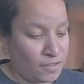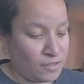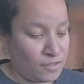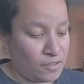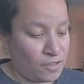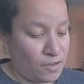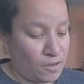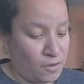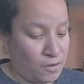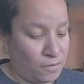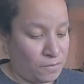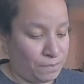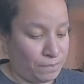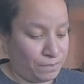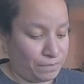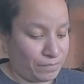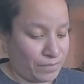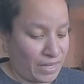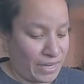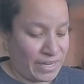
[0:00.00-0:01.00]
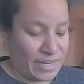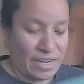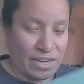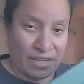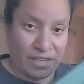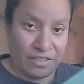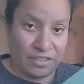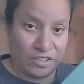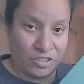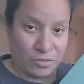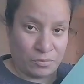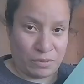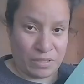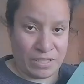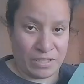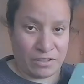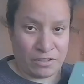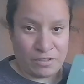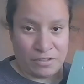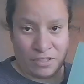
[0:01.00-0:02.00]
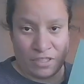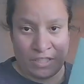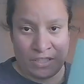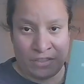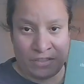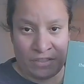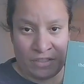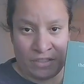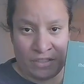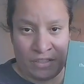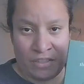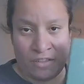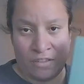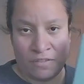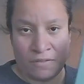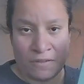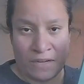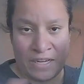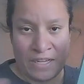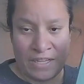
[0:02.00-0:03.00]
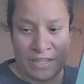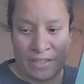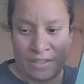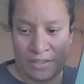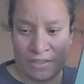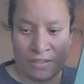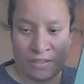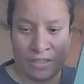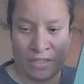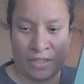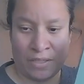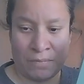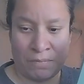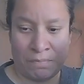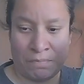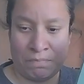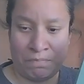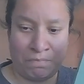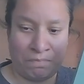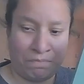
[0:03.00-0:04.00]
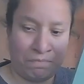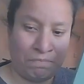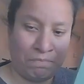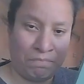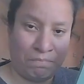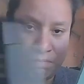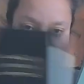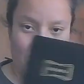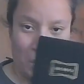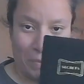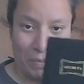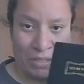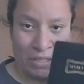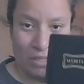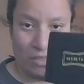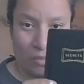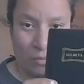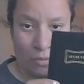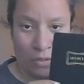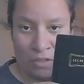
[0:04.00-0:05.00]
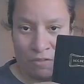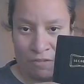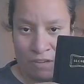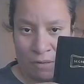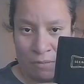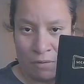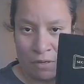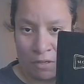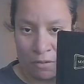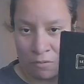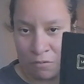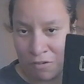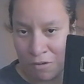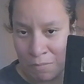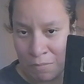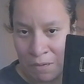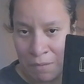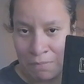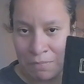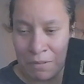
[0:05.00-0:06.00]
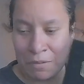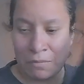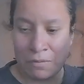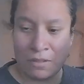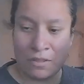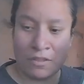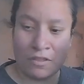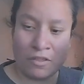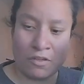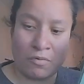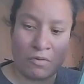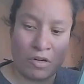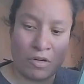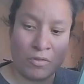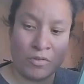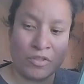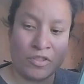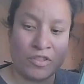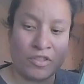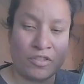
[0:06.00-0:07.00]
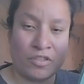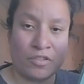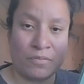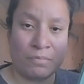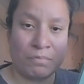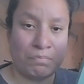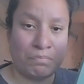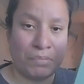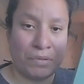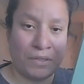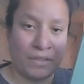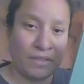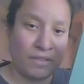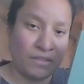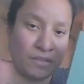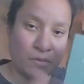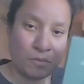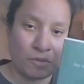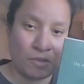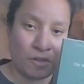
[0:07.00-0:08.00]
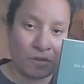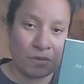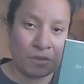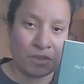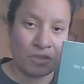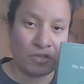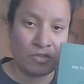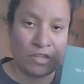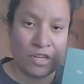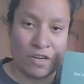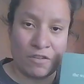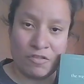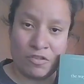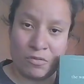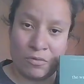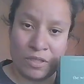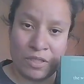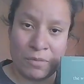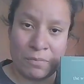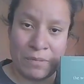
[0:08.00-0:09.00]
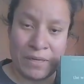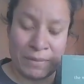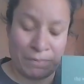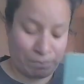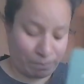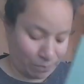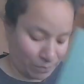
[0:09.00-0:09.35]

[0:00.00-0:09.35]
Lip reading: So I kind of just read through this and then I'll write it in like maybe this one if I want to remember one of the quotes. But this will always travel with me.